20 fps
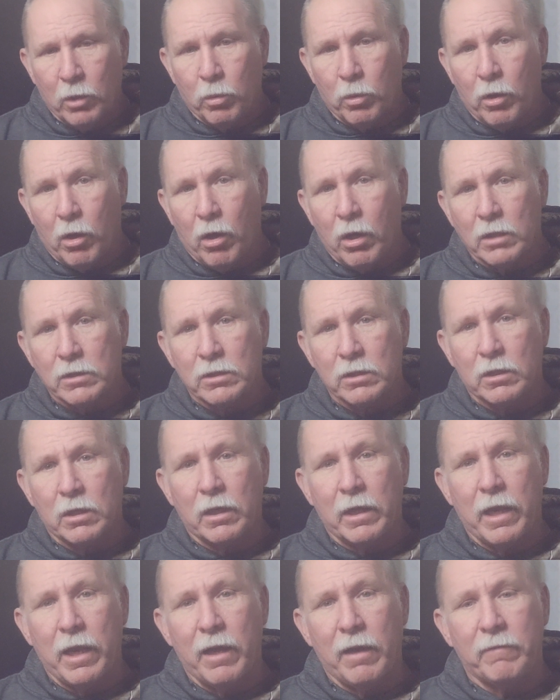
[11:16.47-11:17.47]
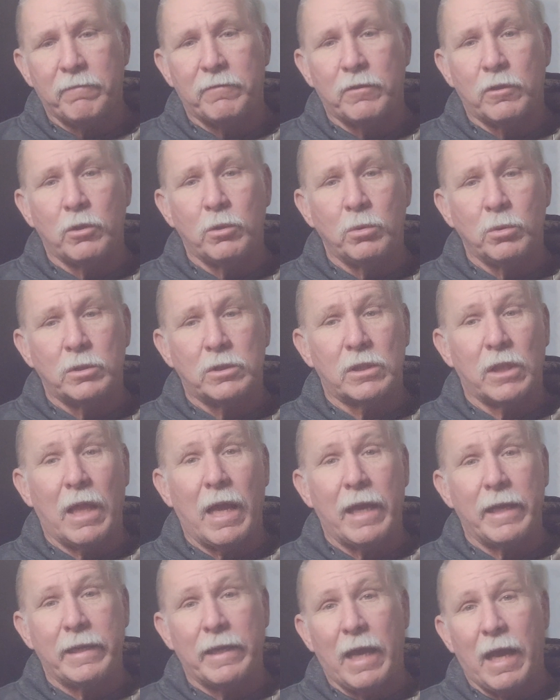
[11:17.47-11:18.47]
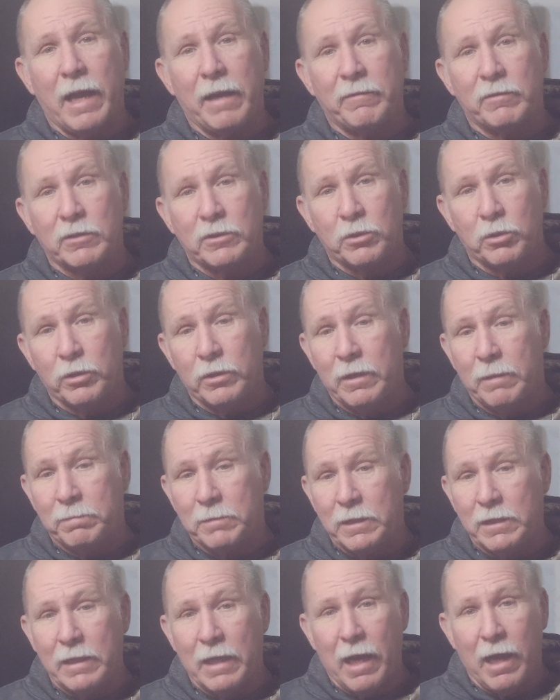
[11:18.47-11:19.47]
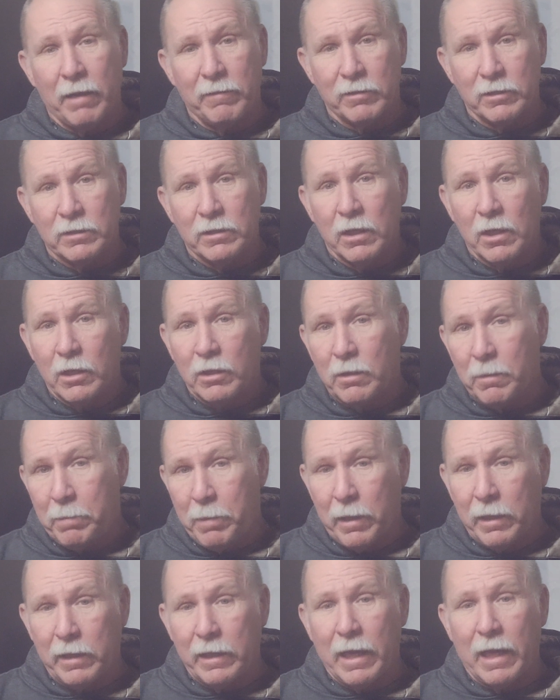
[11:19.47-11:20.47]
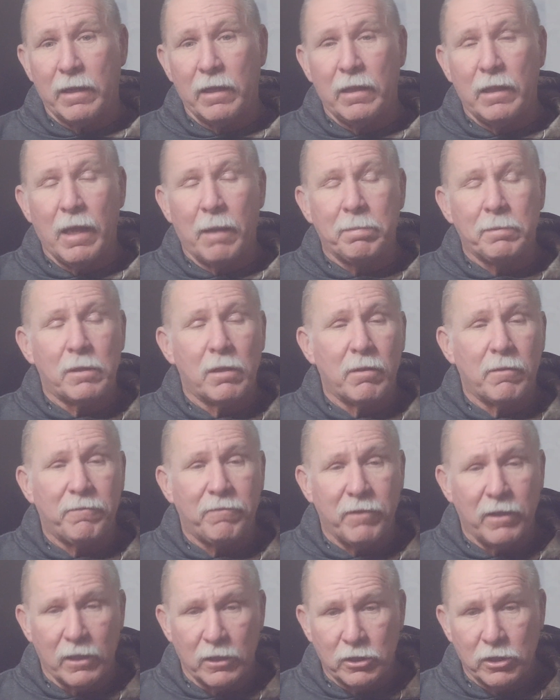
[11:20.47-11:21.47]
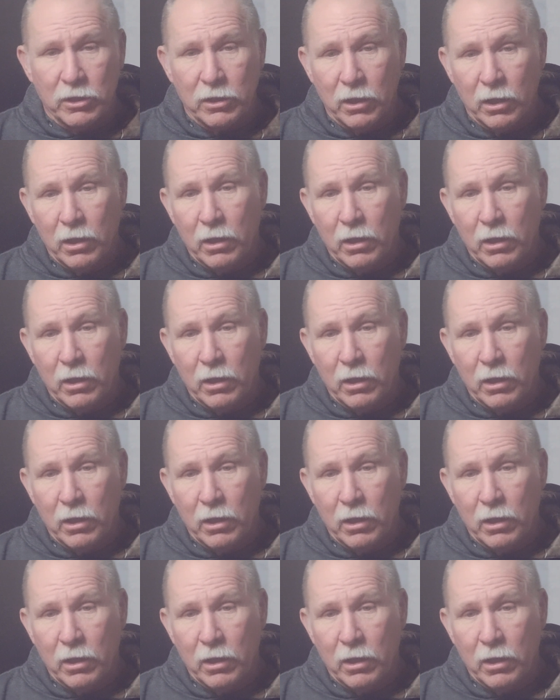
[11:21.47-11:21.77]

We're also going to have 2 slide divers or dipsy divers, depending on the depth of the fish.